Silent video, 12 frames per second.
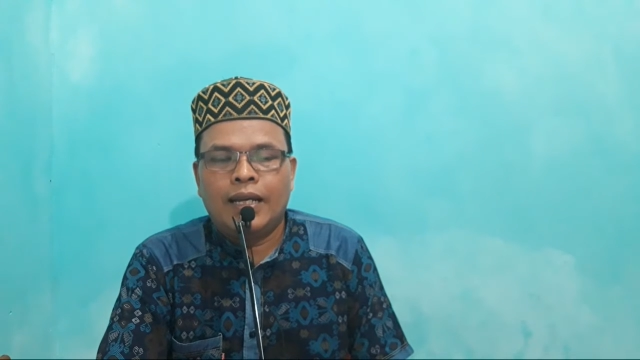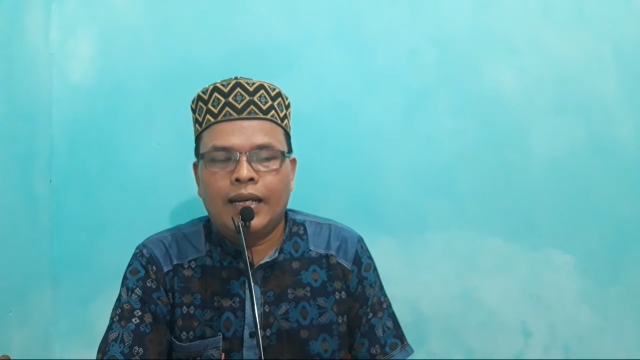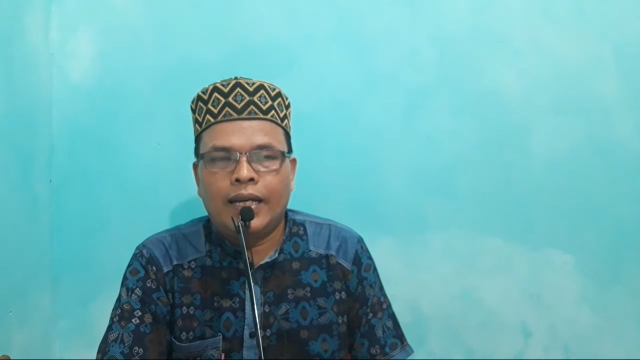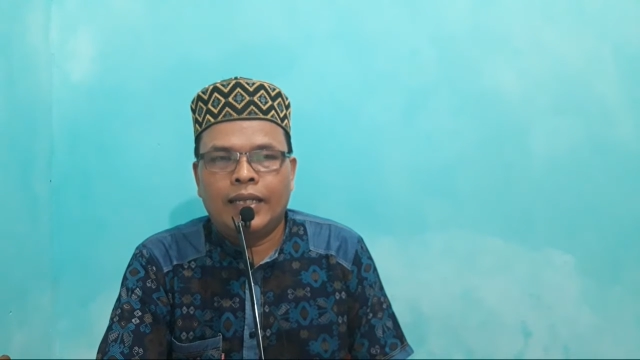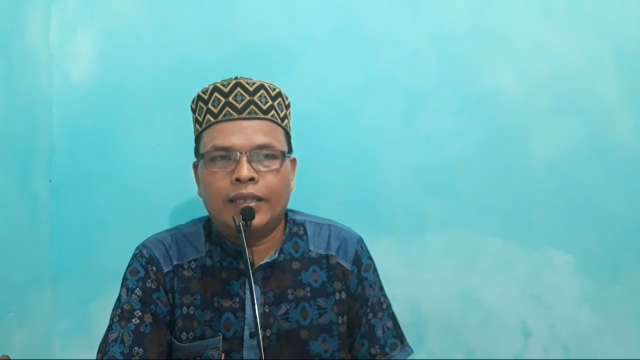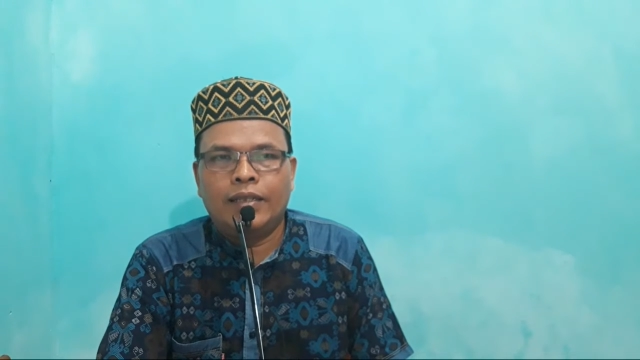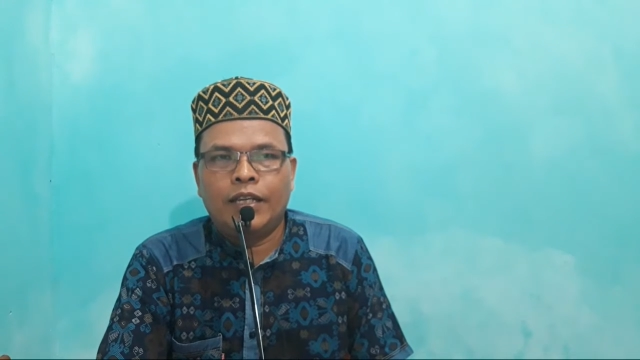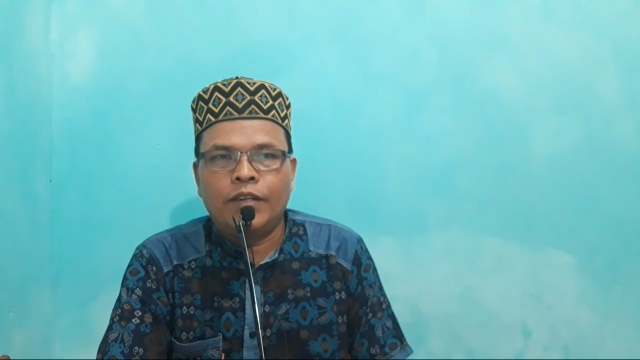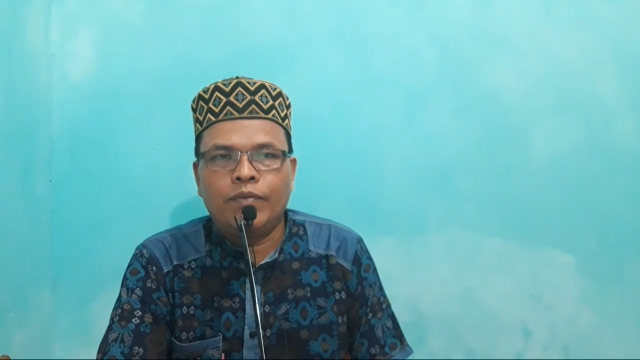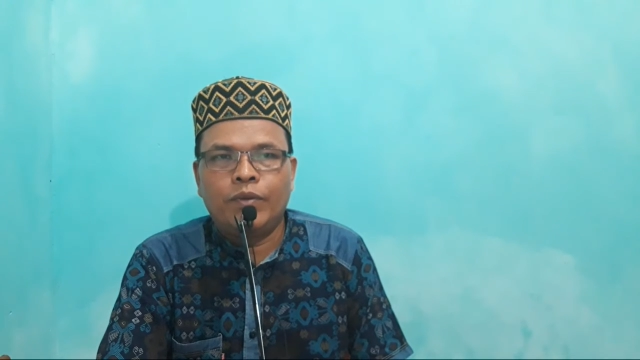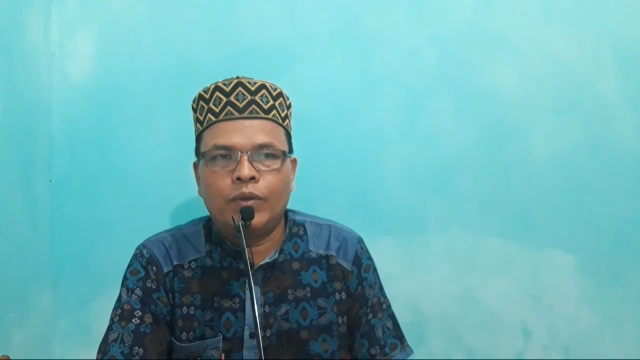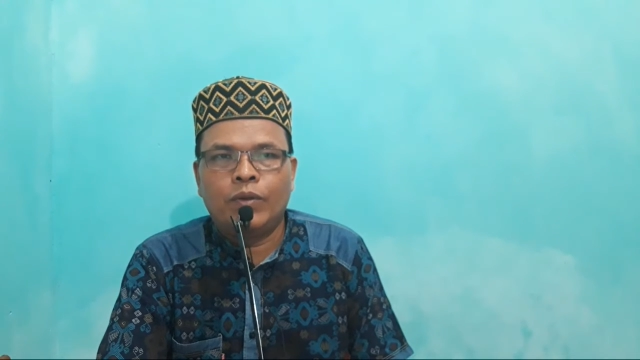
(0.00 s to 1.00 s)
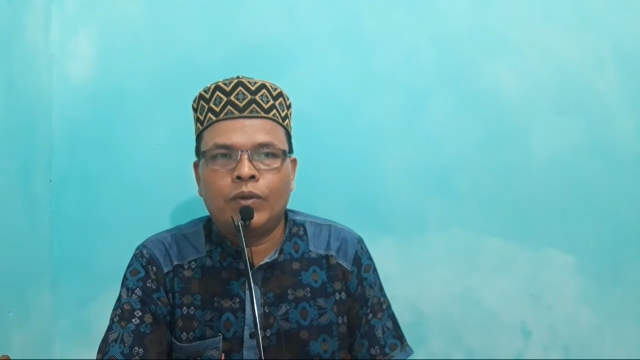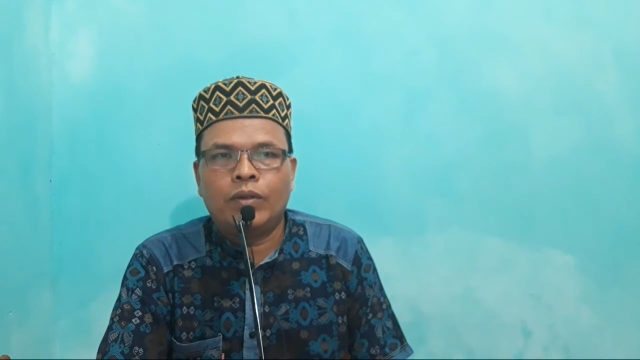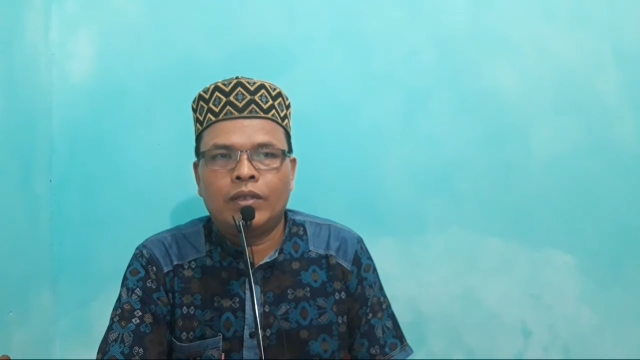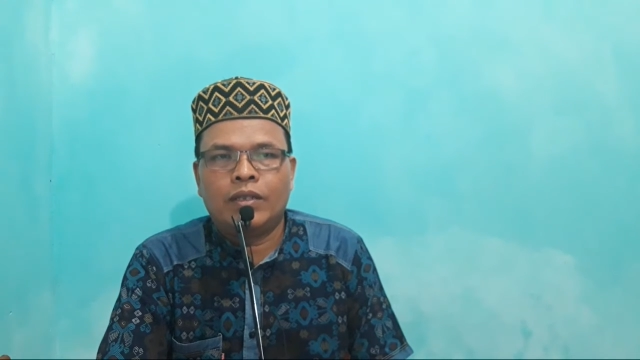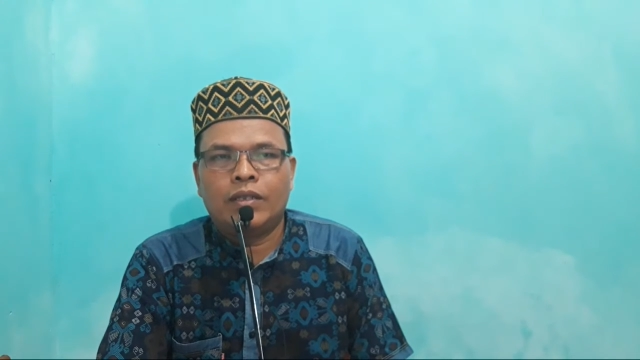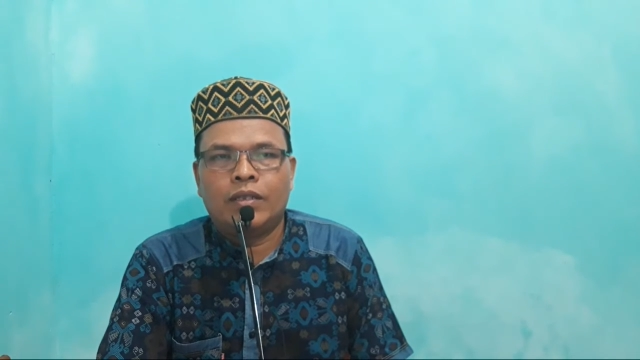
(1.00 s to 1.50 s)
I give
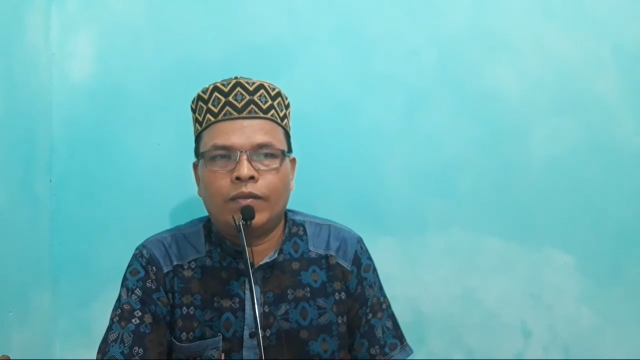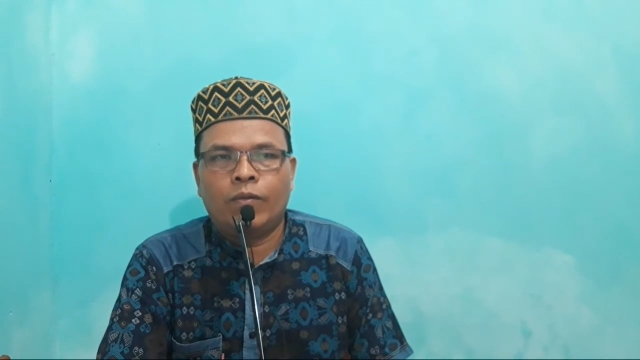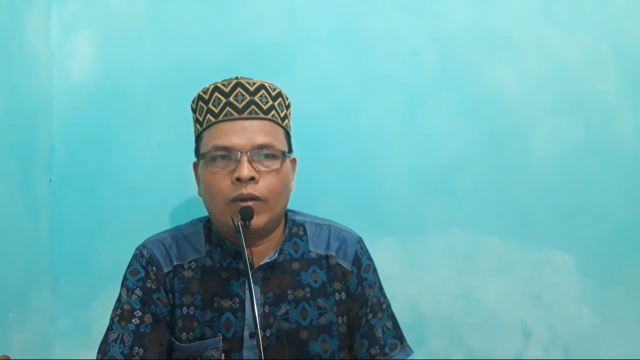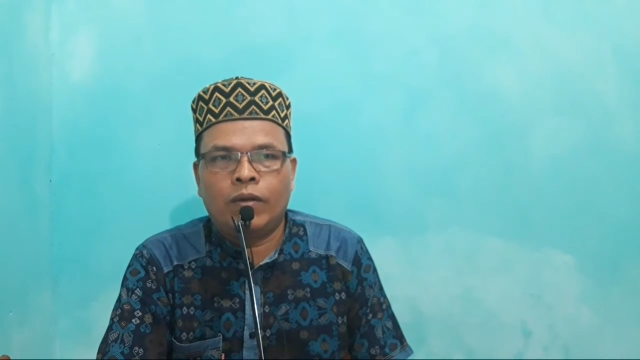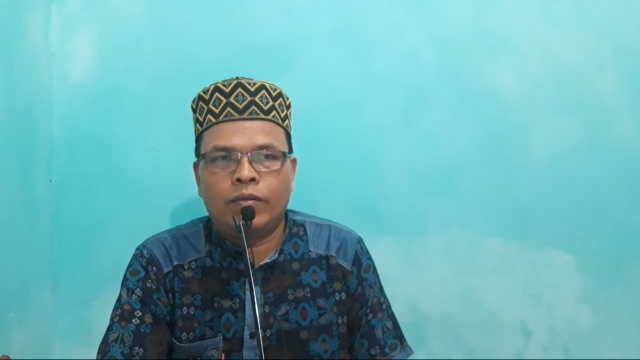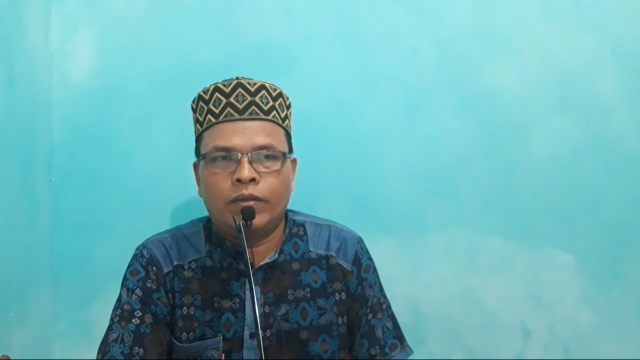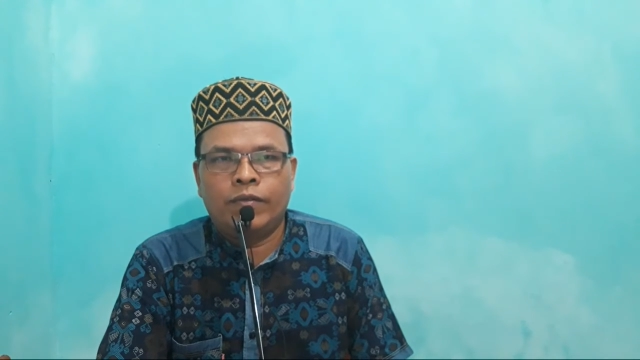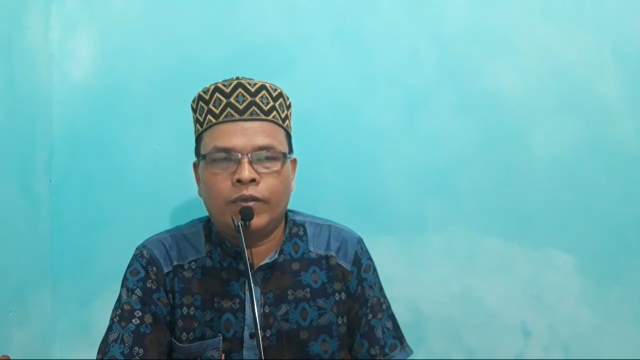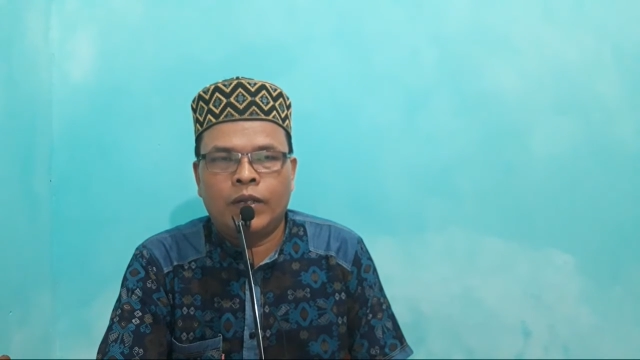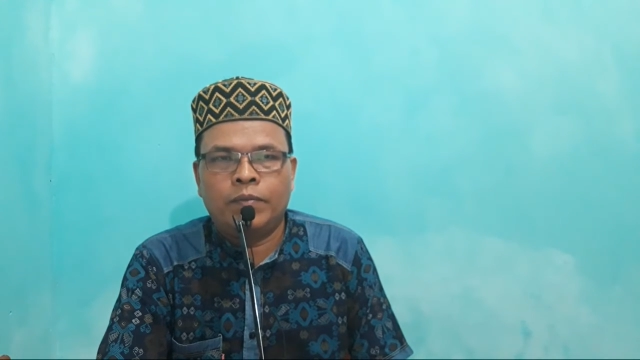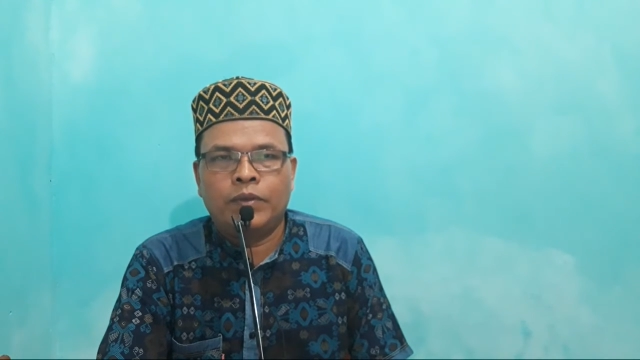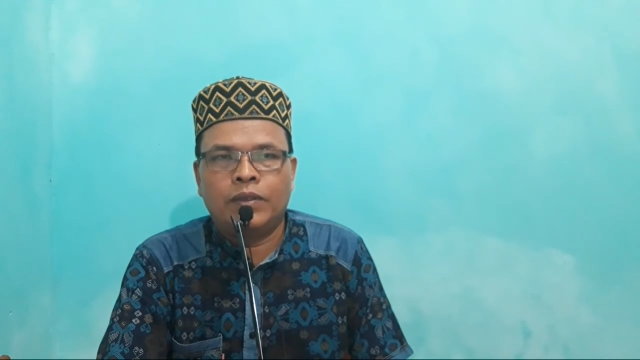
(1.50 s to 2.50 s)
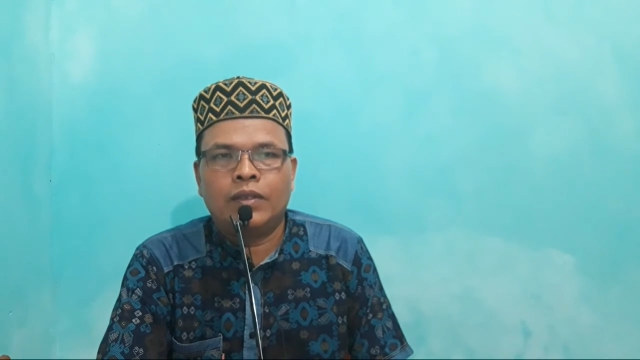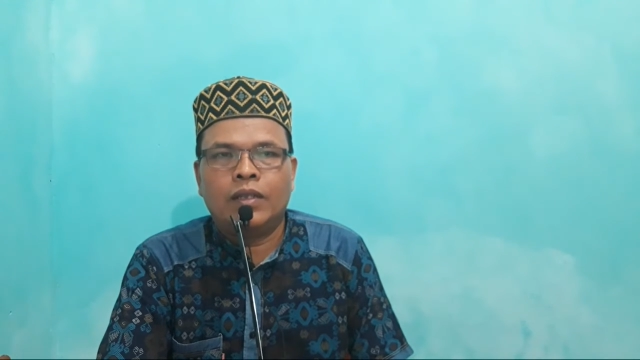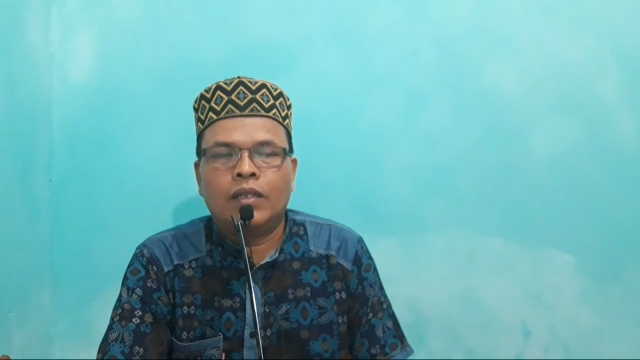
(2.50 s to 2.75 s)
you the verbs.